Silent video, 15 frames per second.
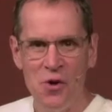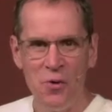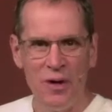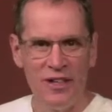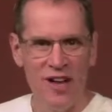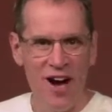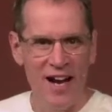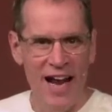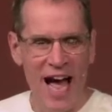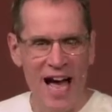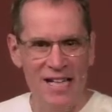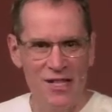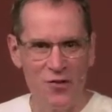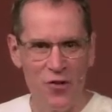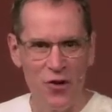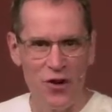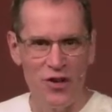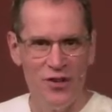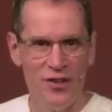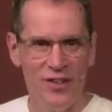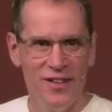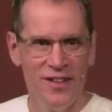what God has for
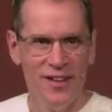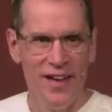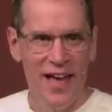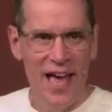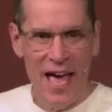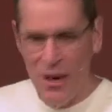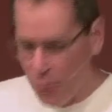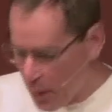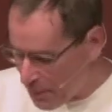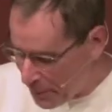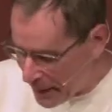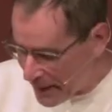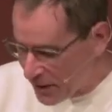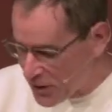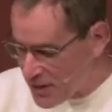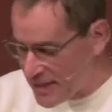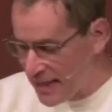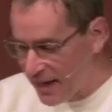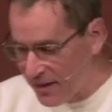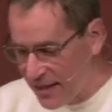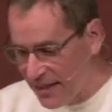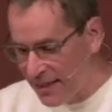you. And what Peter's
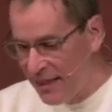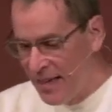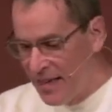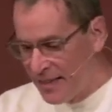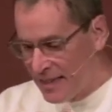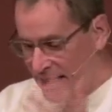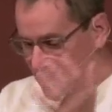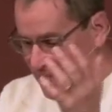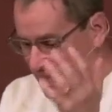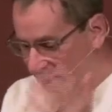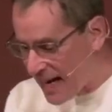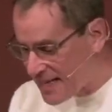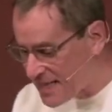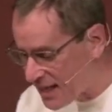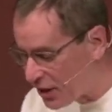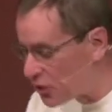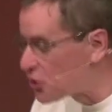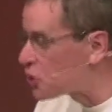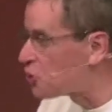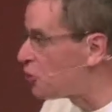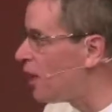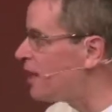telling these guys that are
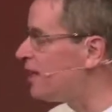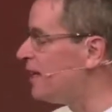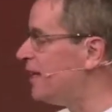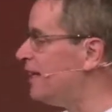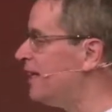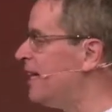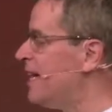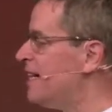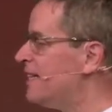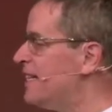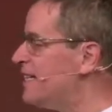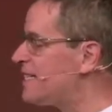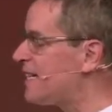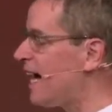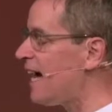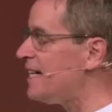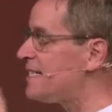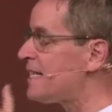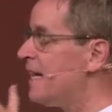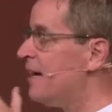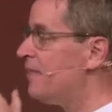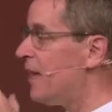struggling, these
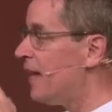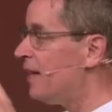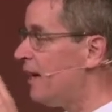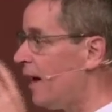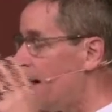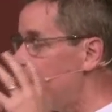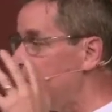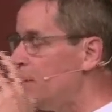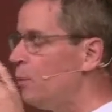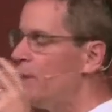guys that, I mean,